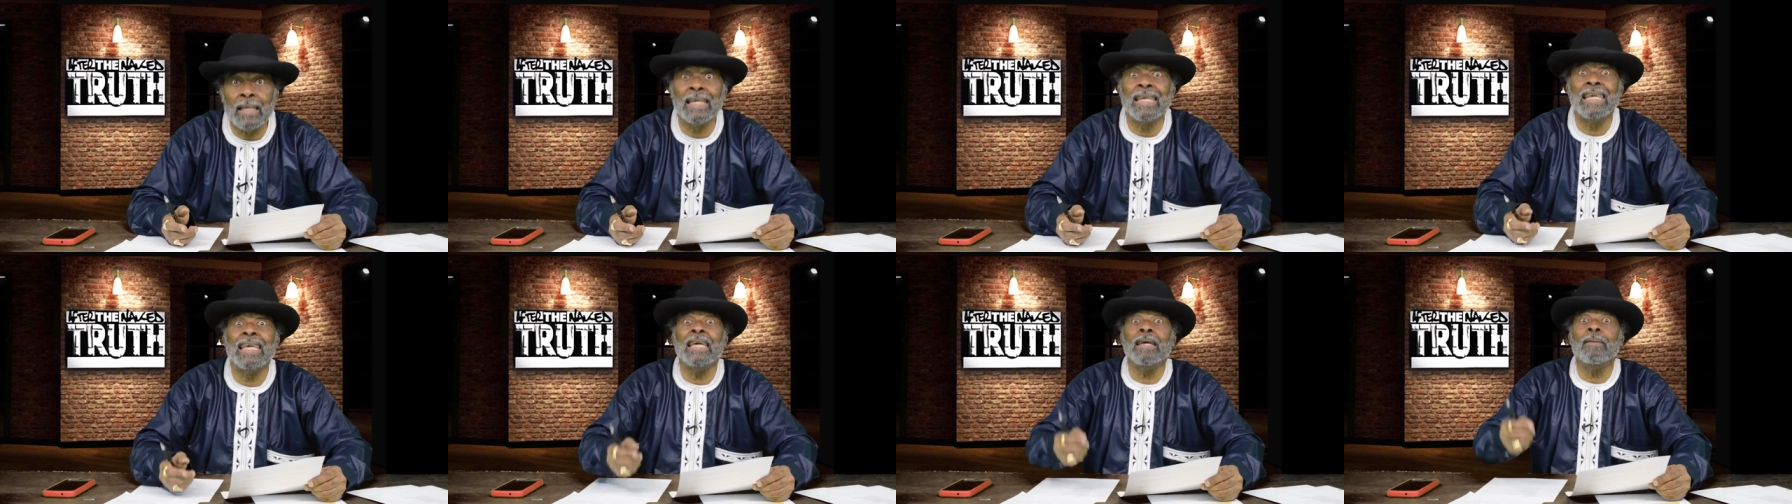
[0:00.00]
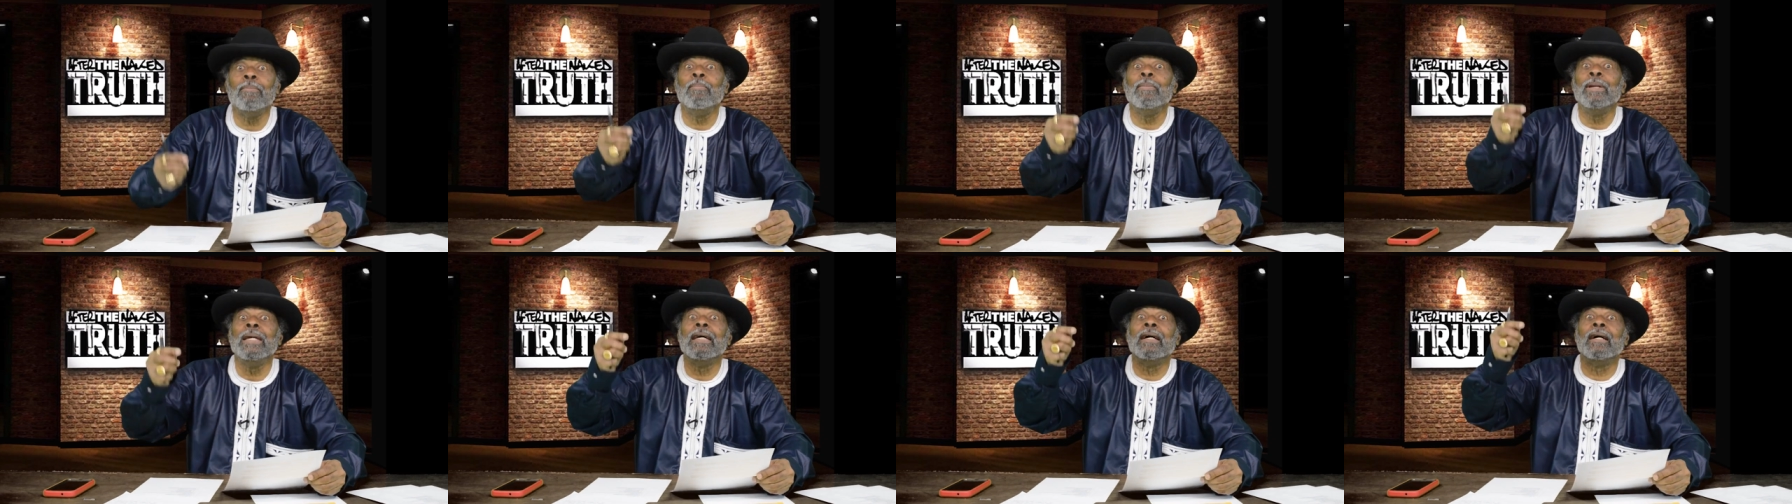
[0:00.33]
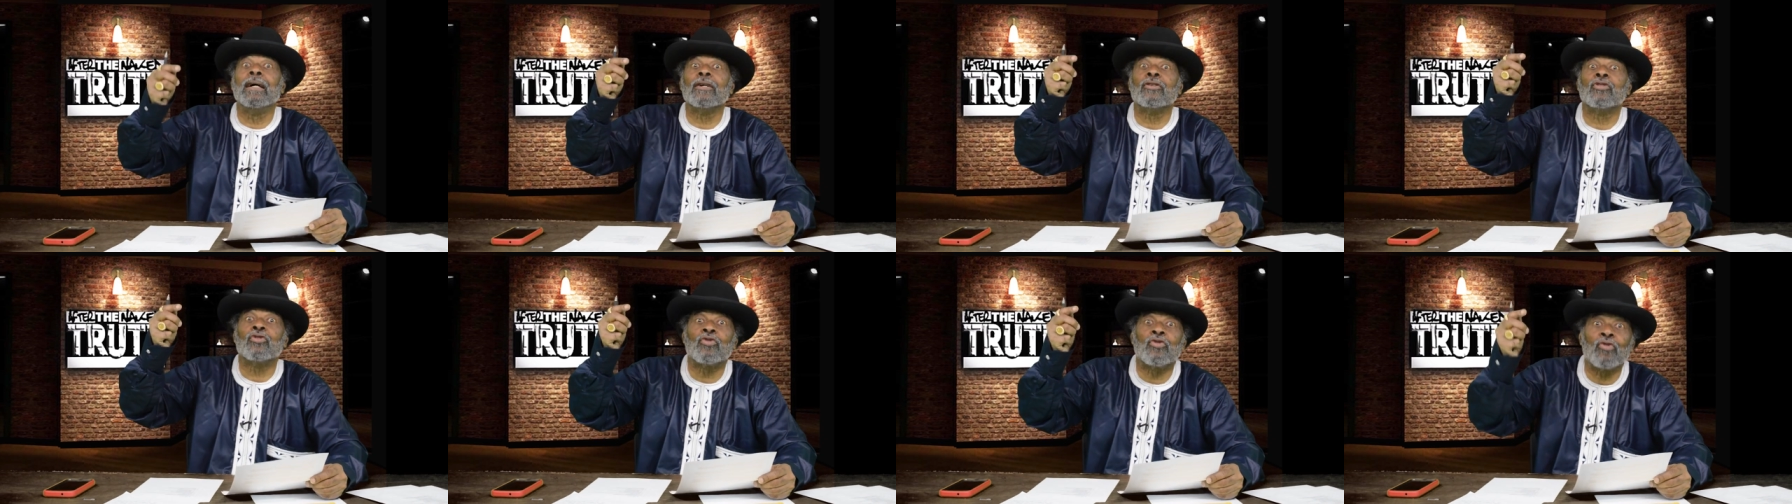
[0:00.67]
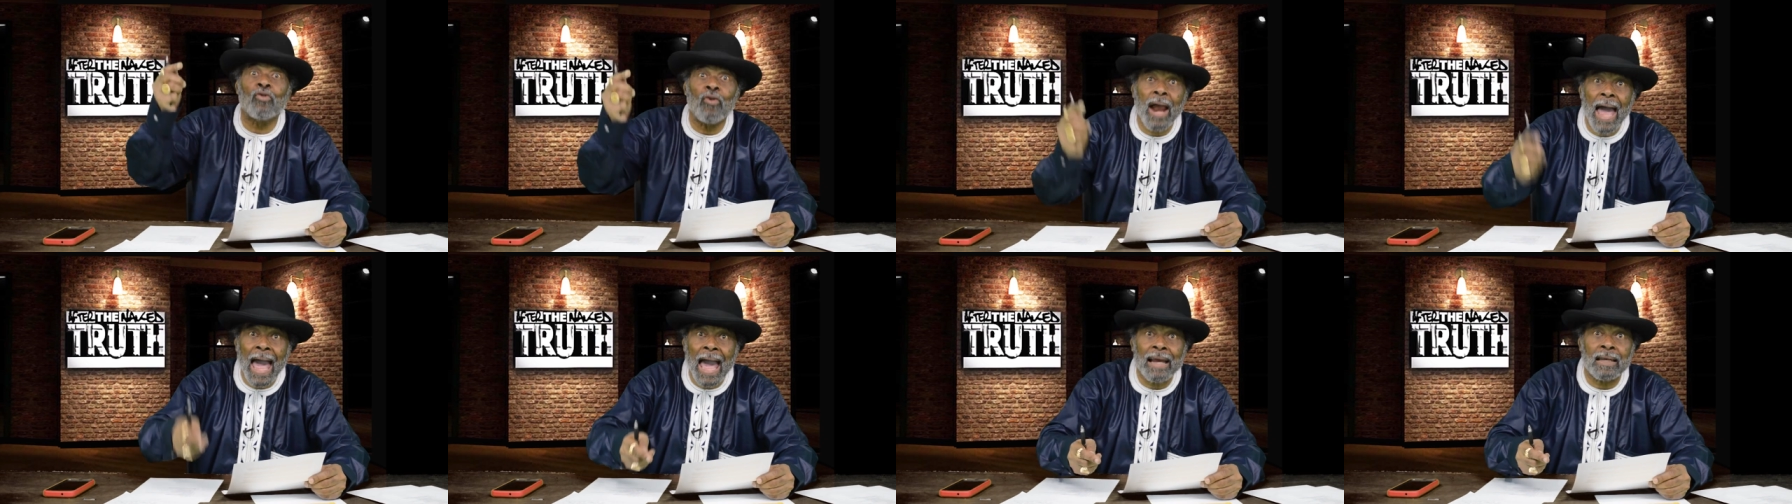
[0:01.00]
Give me a
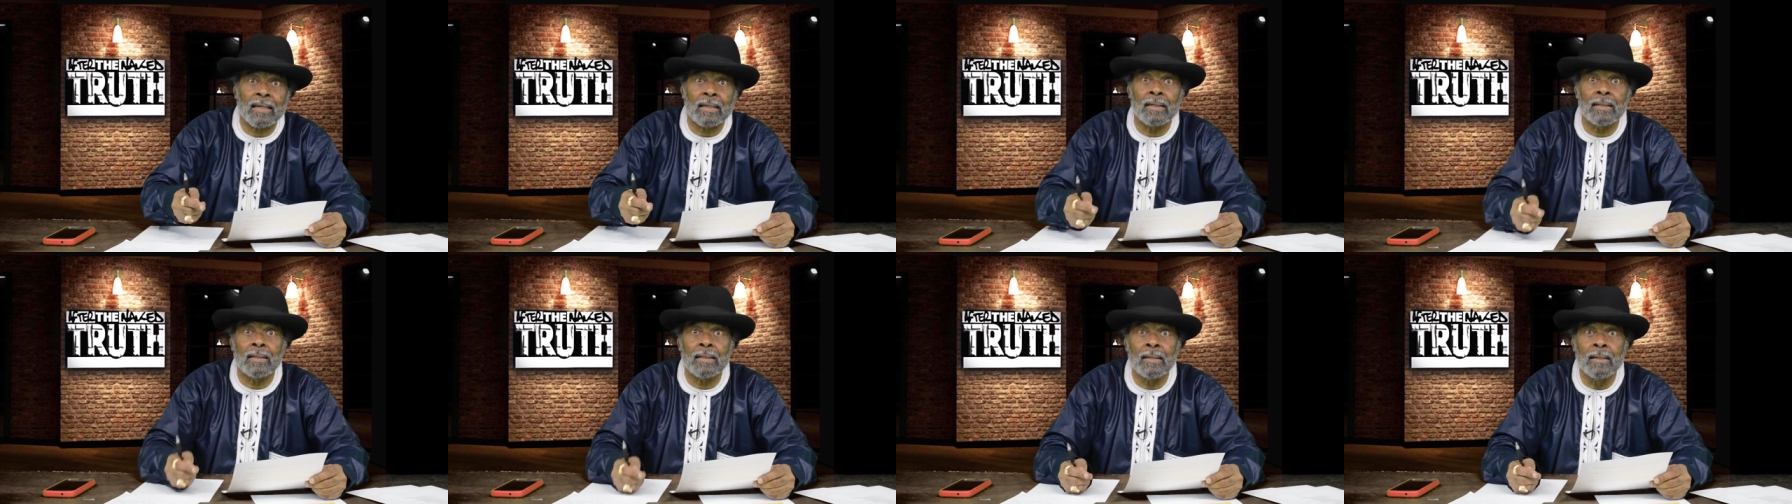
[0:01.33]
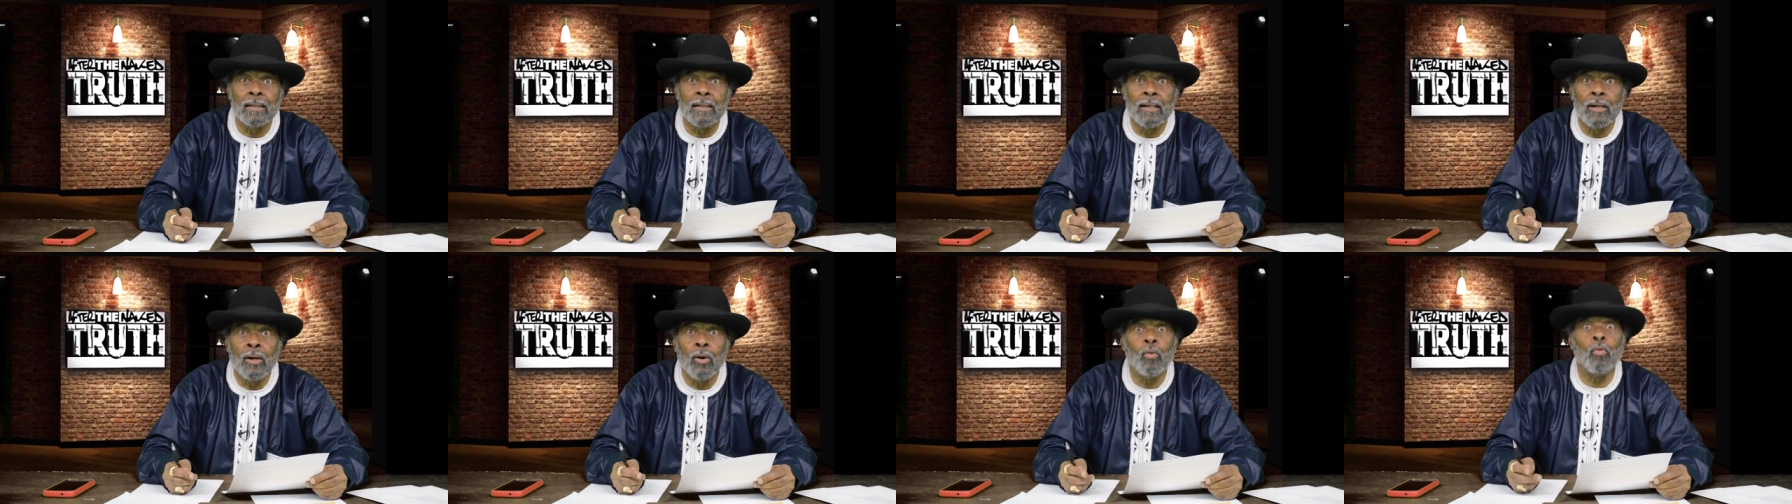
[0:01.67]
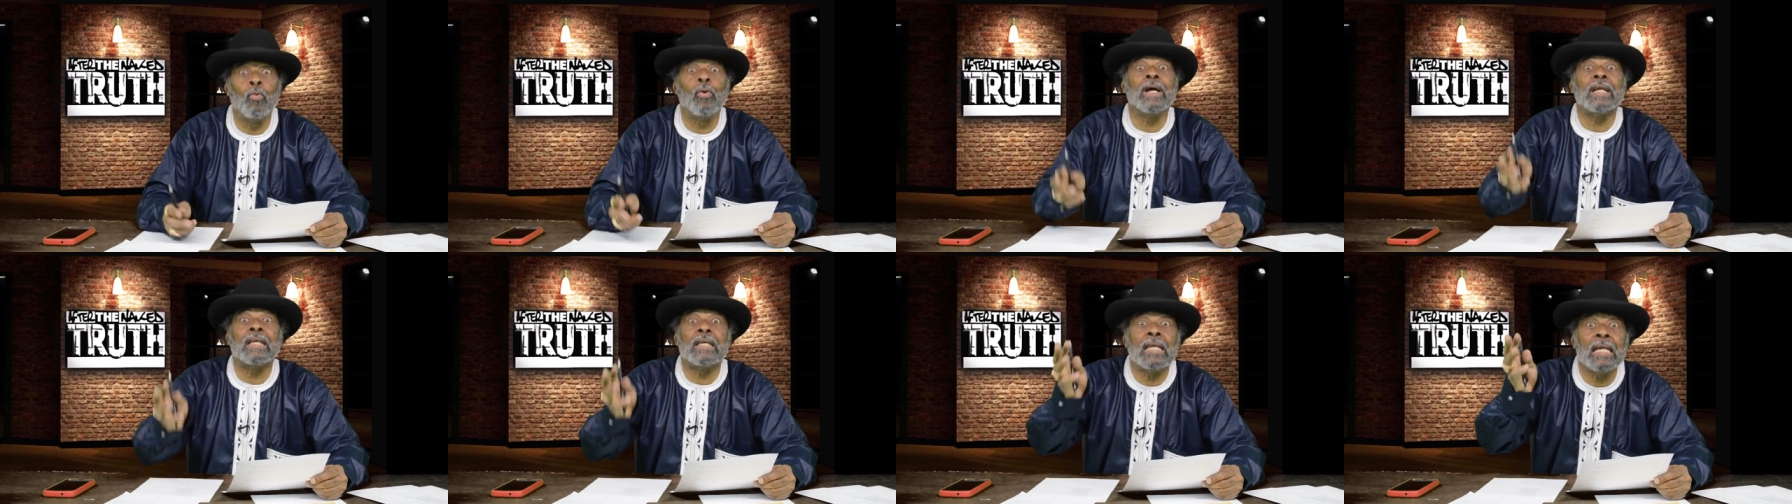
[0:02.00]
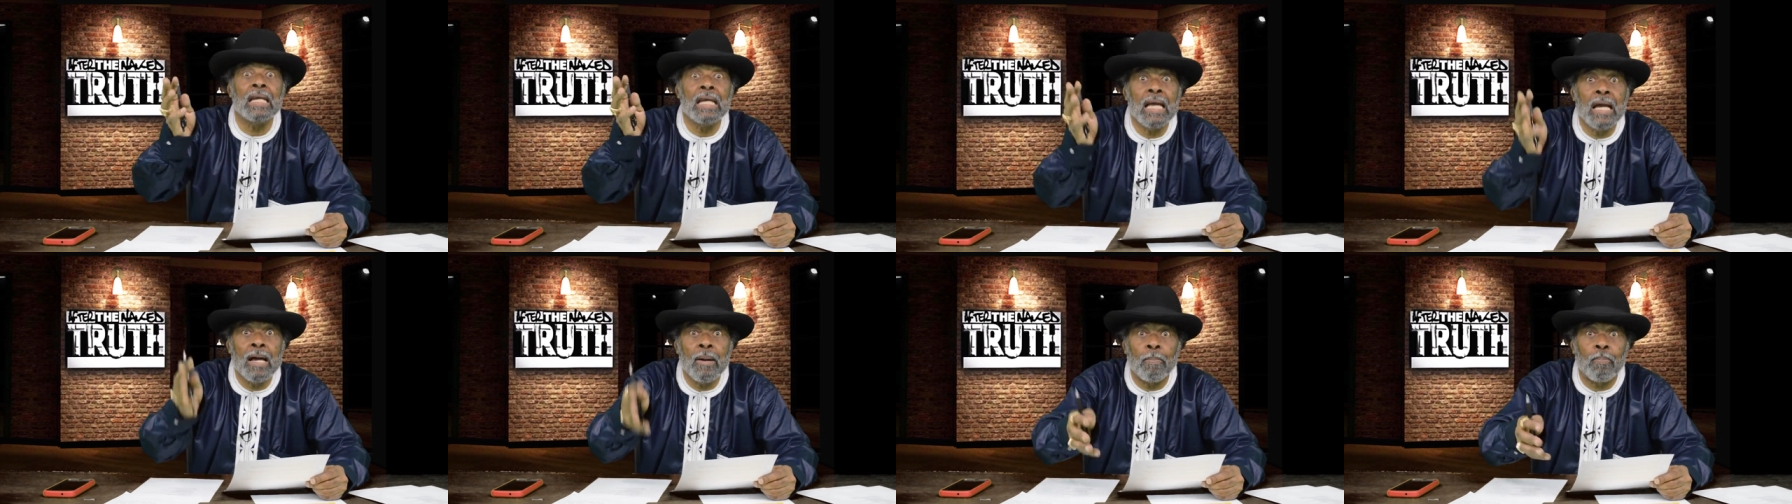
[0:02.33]
tractor with the
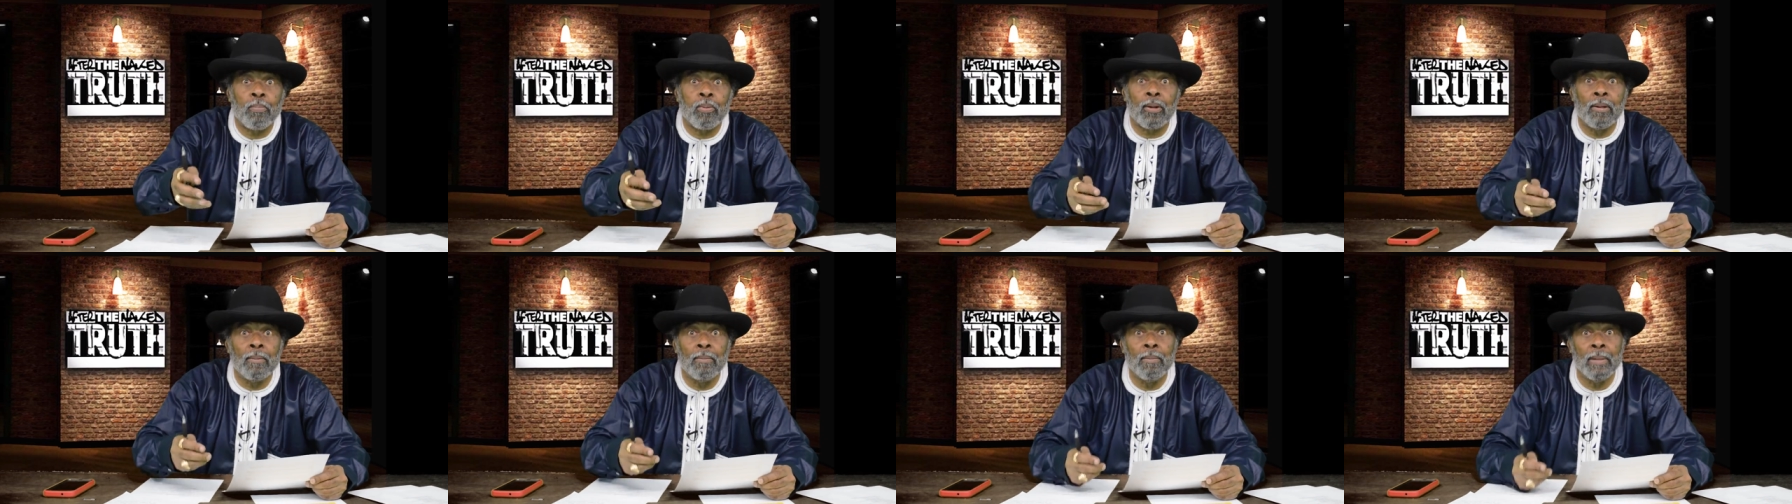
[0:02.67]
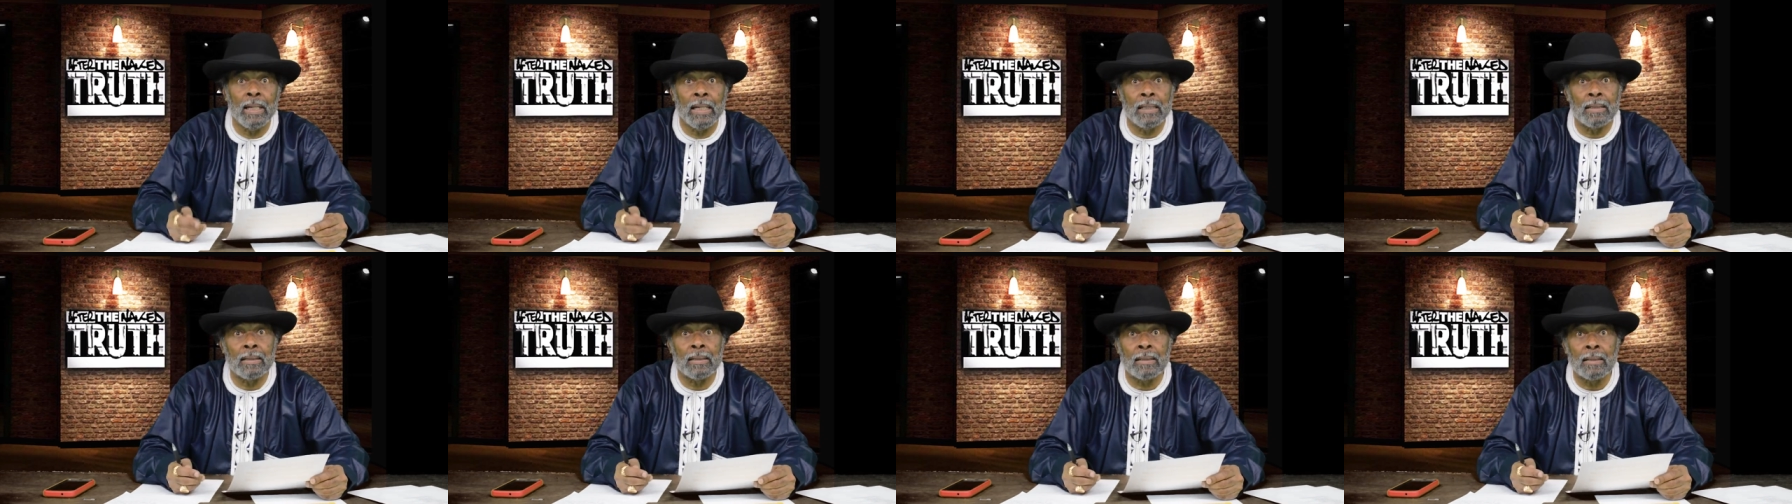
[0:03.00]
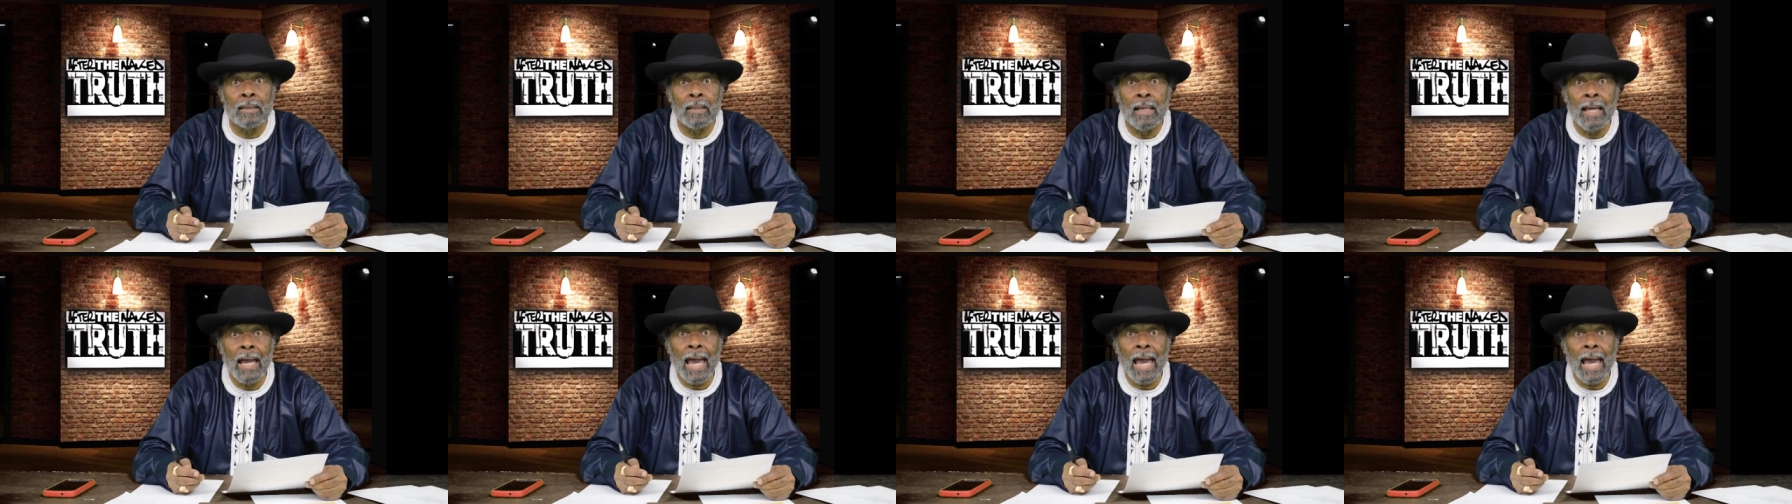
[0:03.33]
implements